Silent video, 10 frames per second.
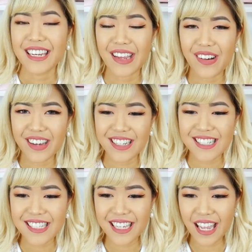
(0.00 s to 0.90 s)
Now
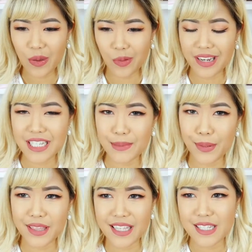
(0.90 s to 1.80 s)
honestly, I wanted to
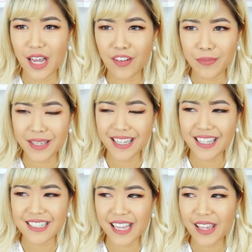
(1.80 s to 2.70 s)
put this off
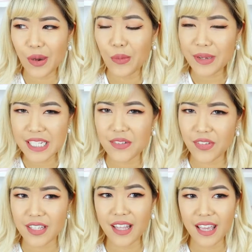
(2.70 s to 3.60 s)
because I always
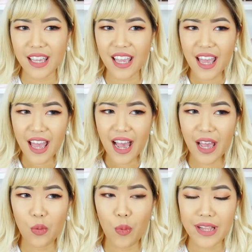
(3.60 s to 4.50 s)
feel like
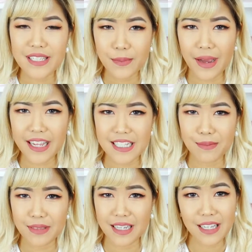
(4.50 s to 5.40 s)
I want to buy
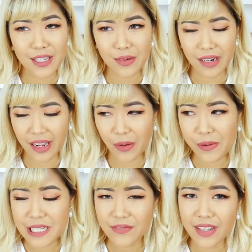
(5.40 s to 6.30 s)
something new and I
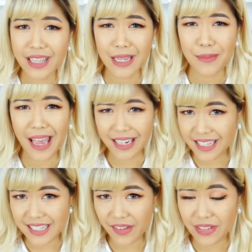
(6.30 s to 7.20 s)
always feel like I'm adding
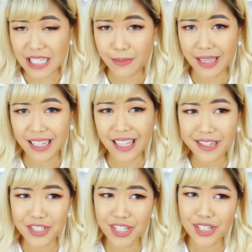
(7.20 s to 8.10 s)
stuff into my
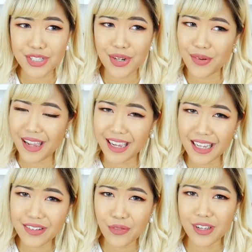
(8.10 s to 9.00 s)
collection, so I
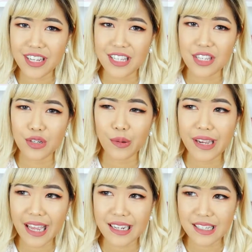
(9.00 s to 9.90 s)
kind of wanted to do
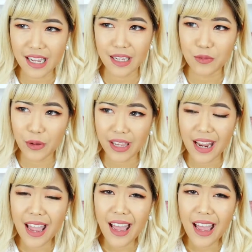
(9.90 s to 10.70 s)
it at a time when